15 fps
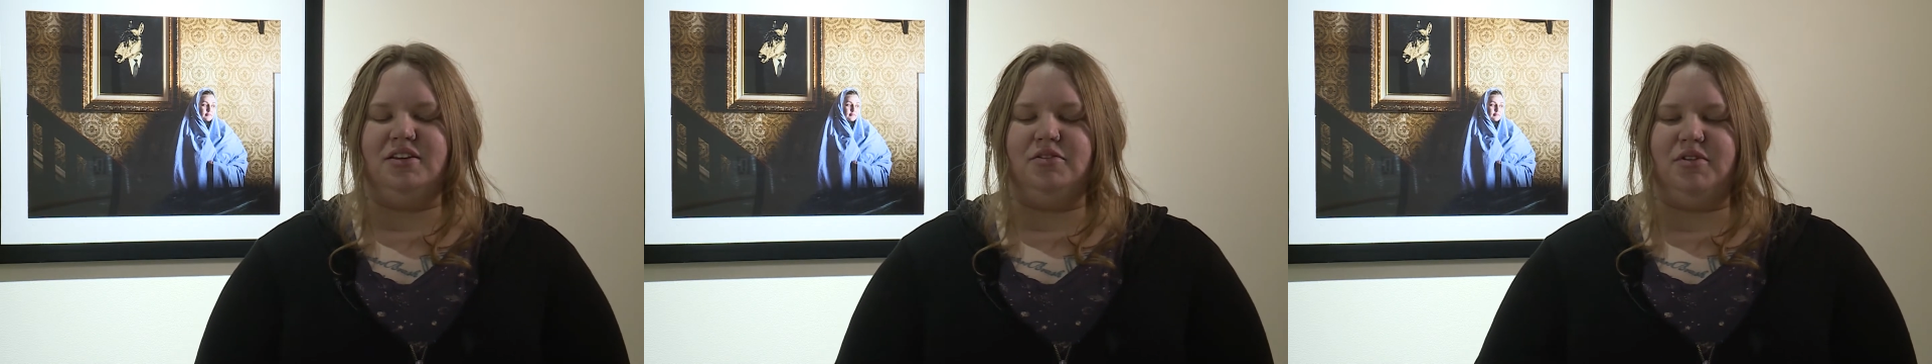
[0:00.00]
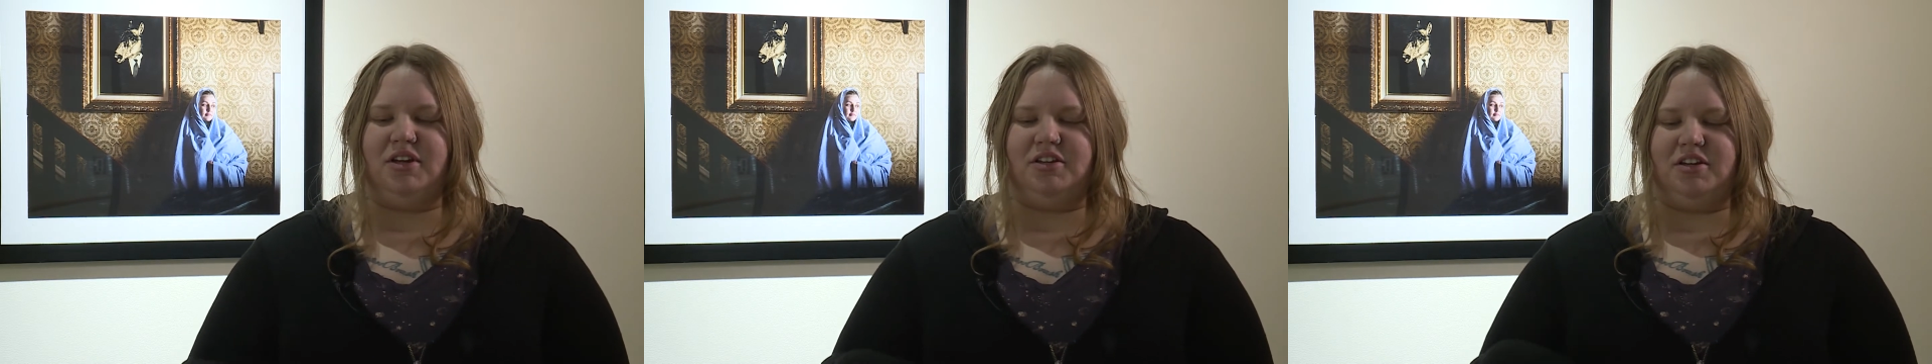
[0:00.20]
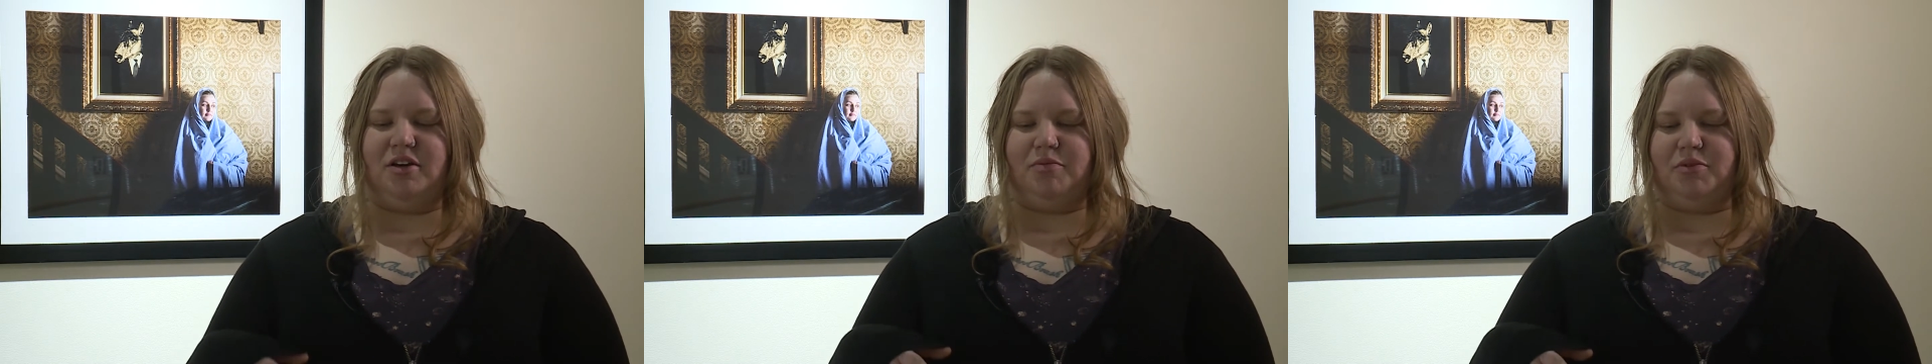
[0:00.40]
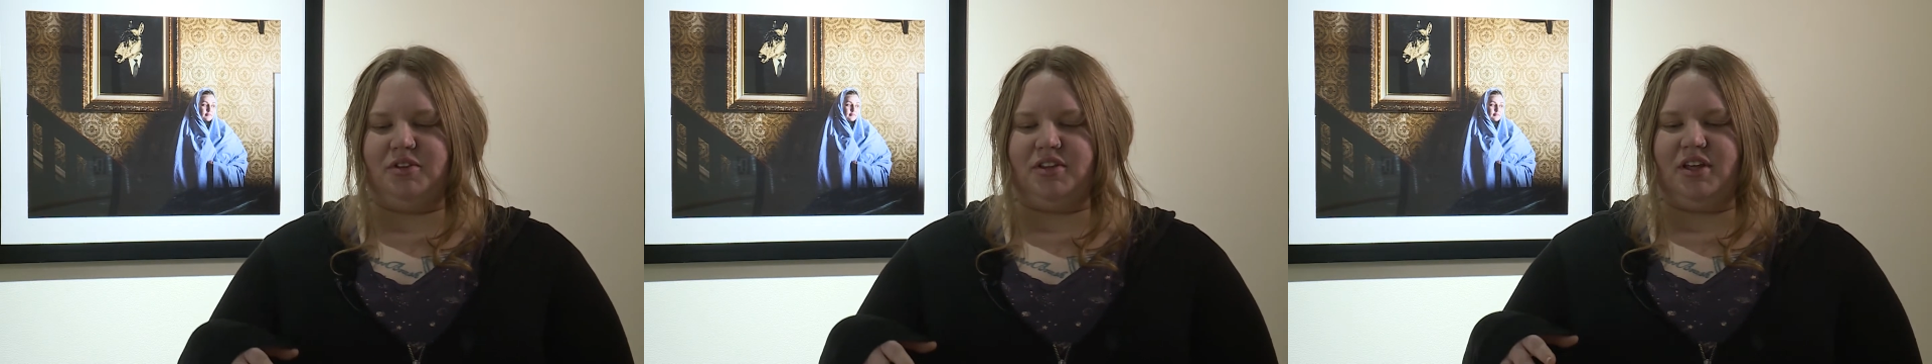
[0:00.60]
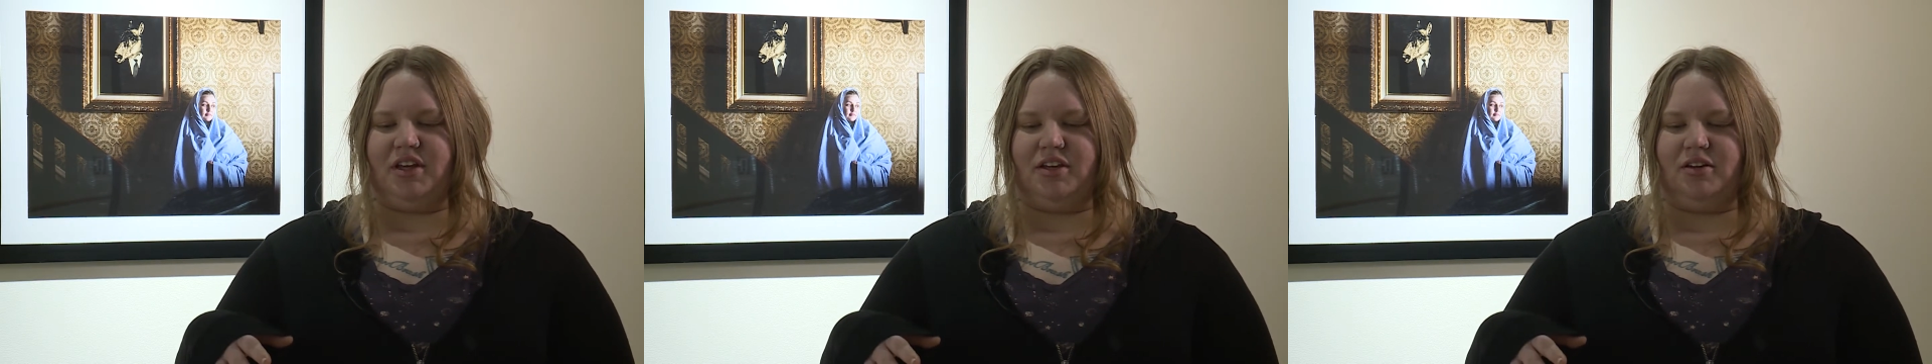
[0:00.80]
you end up
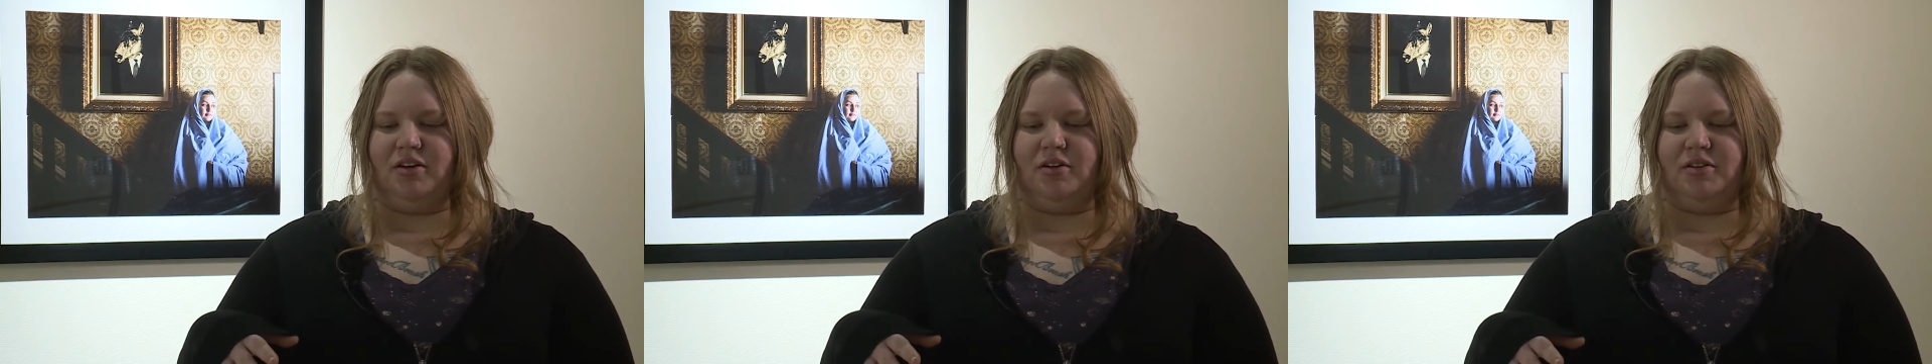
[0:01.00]
with like all